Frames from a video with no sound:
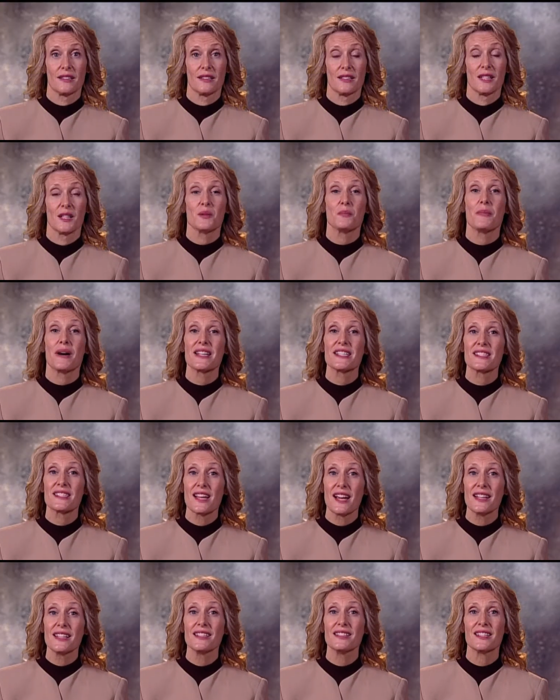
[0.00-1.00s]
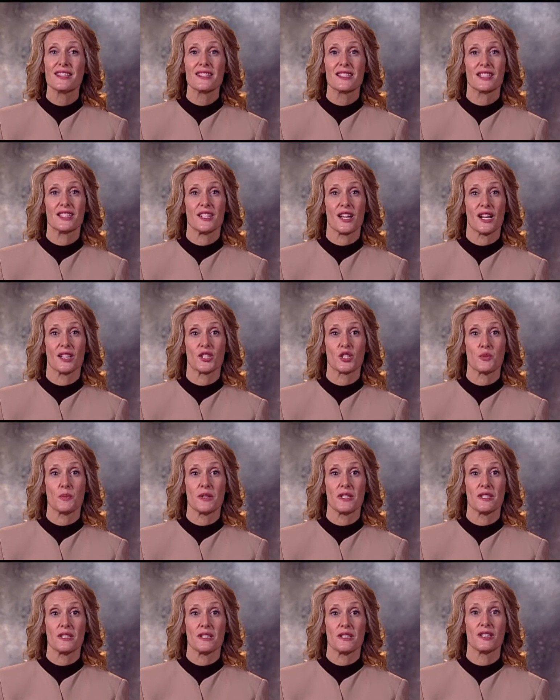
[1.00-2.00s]
By signing this acknowledgment,
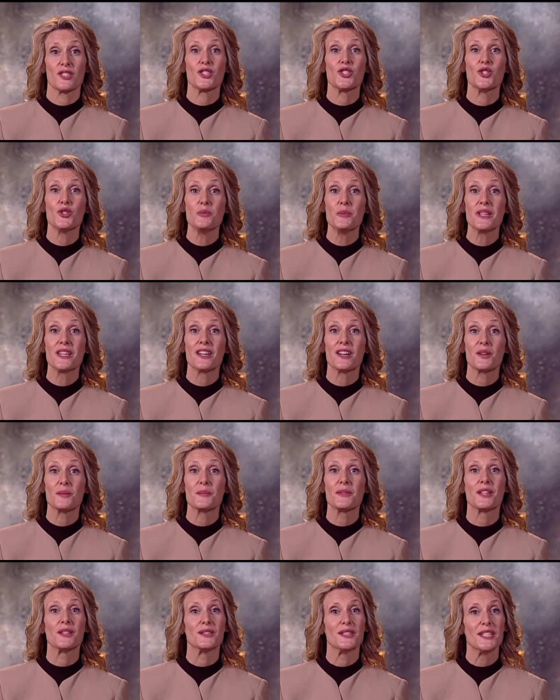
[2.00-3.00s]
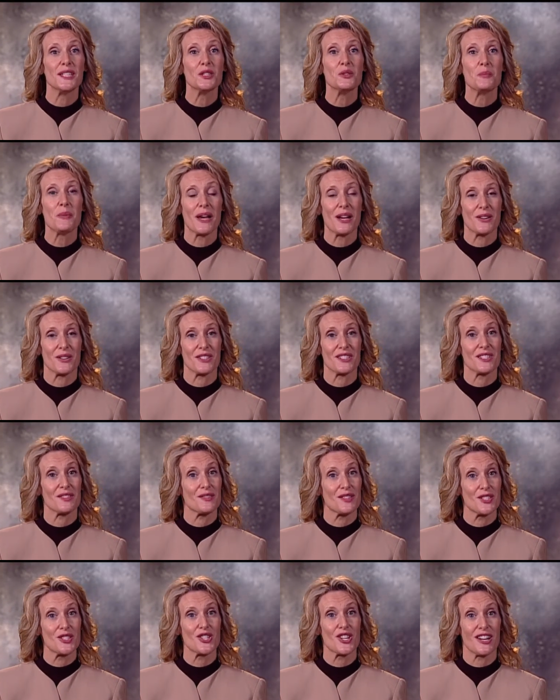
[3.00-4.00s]
you become the legal parent of the
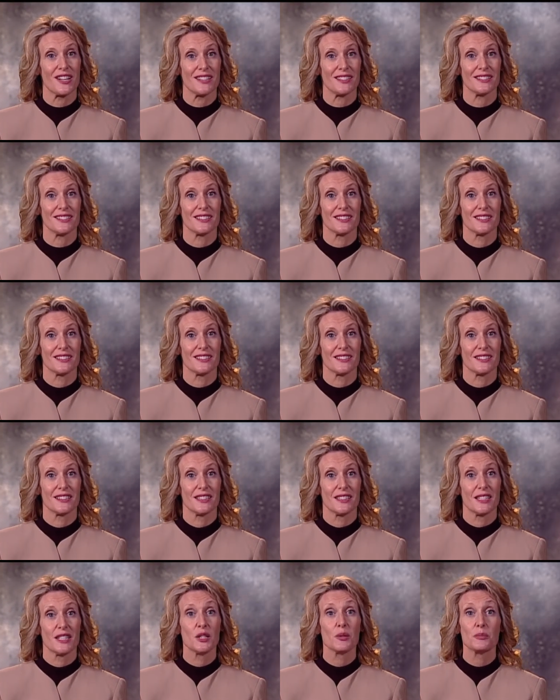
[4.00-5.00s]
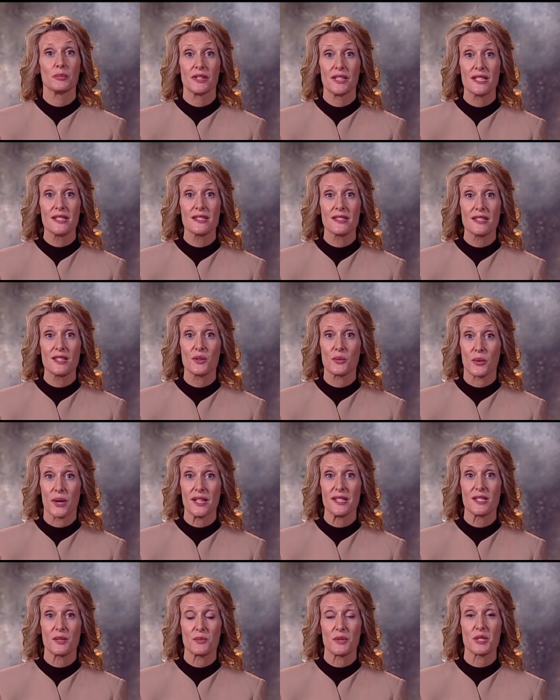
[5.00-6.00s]
child. Please see the rights
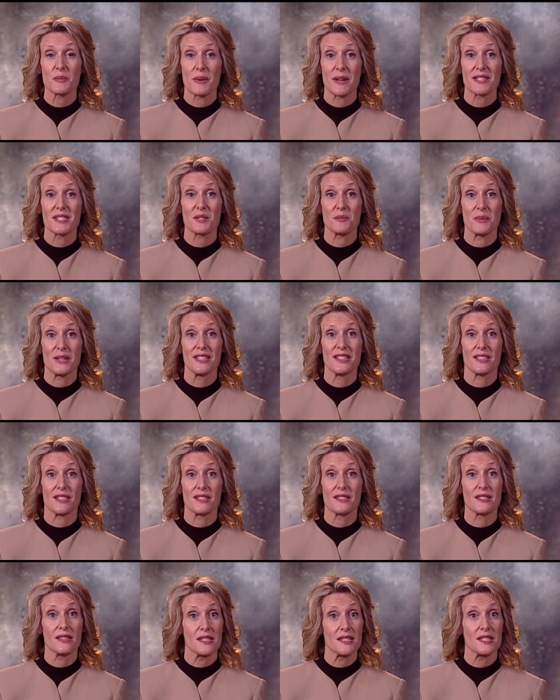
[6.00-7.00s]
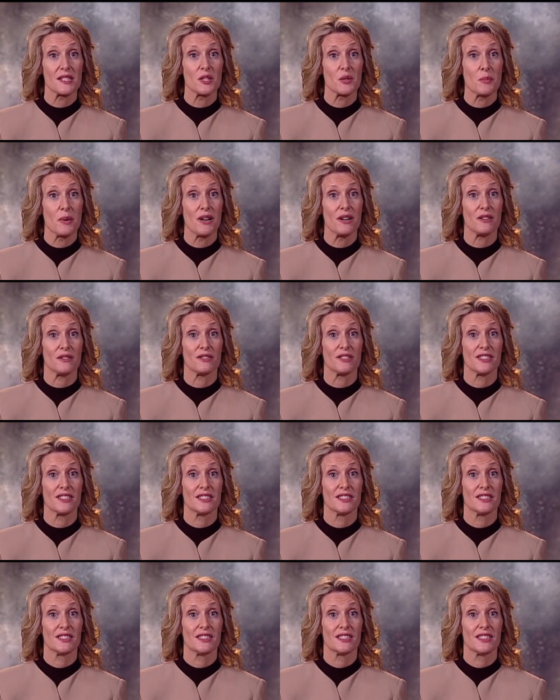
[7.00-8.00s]
and responsibilities listed above.
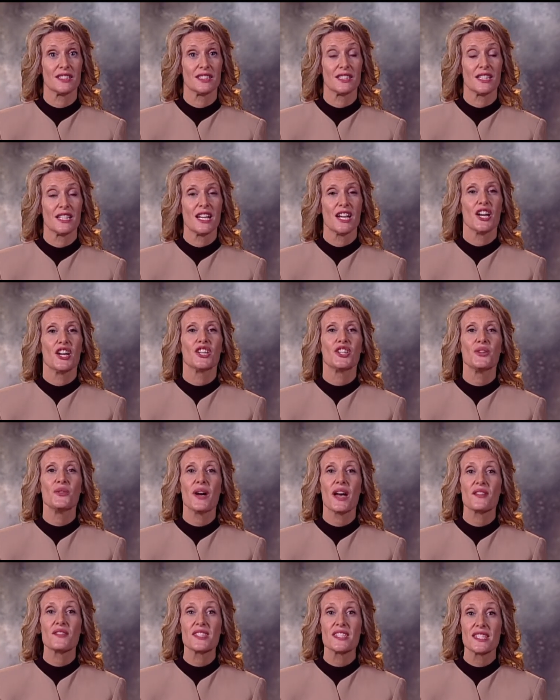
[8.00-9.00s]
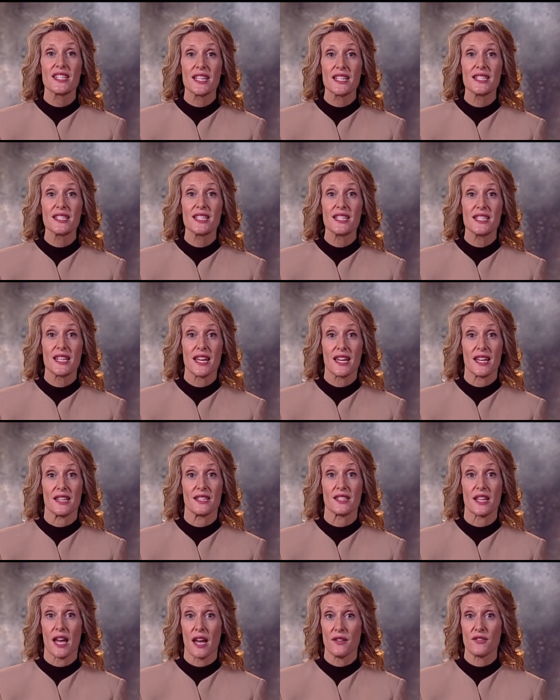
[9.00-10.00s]
You have 60 days
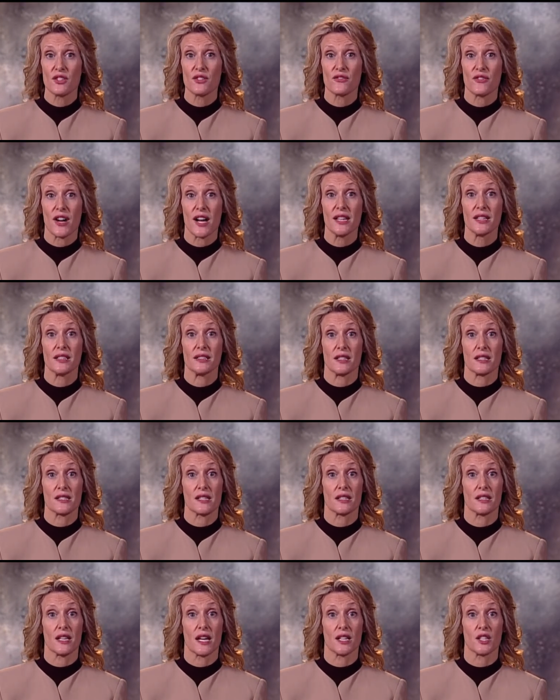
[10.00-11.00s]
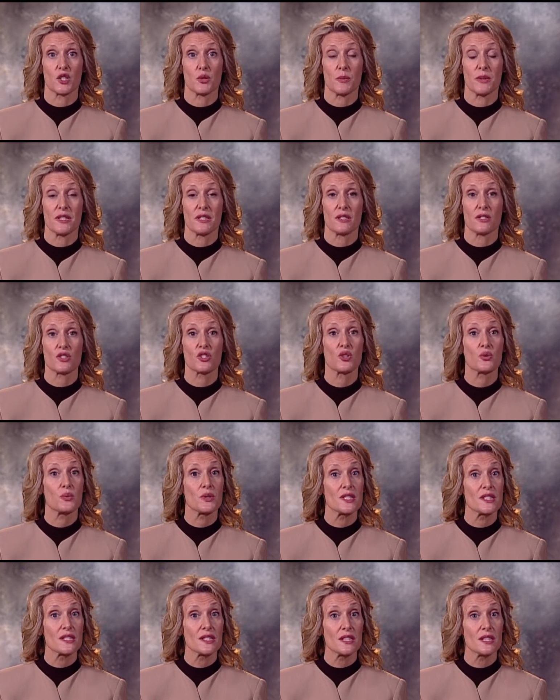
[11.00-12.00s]
after filing this acknowledgment to
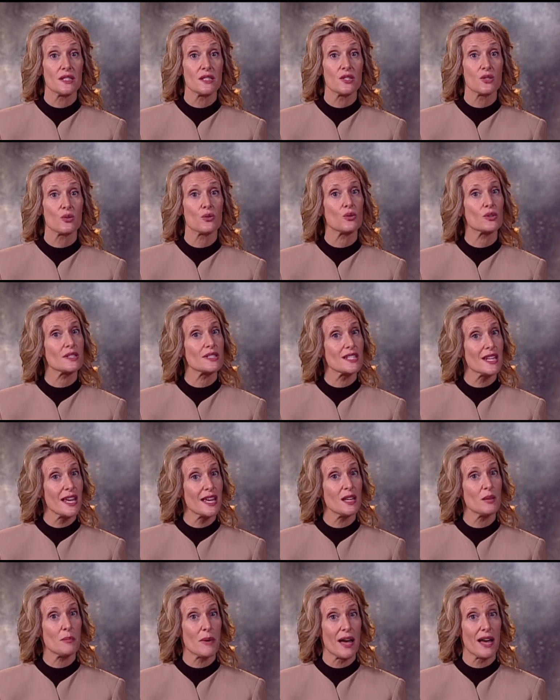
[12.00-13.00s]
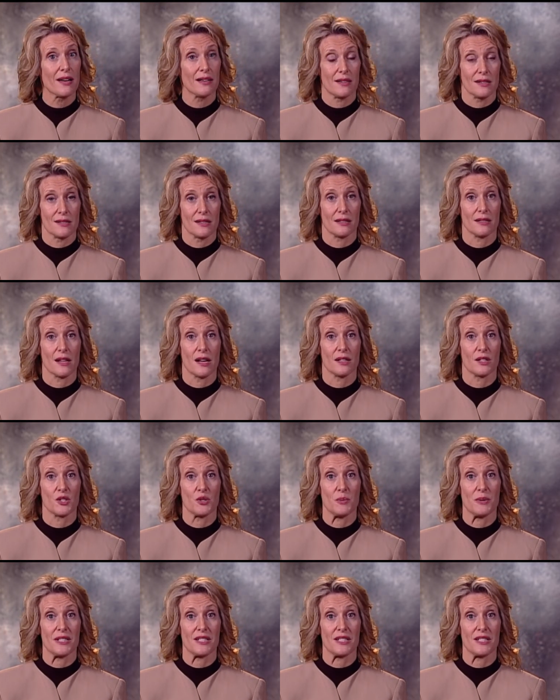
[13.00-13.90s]
rescind or take back this acknowledgment.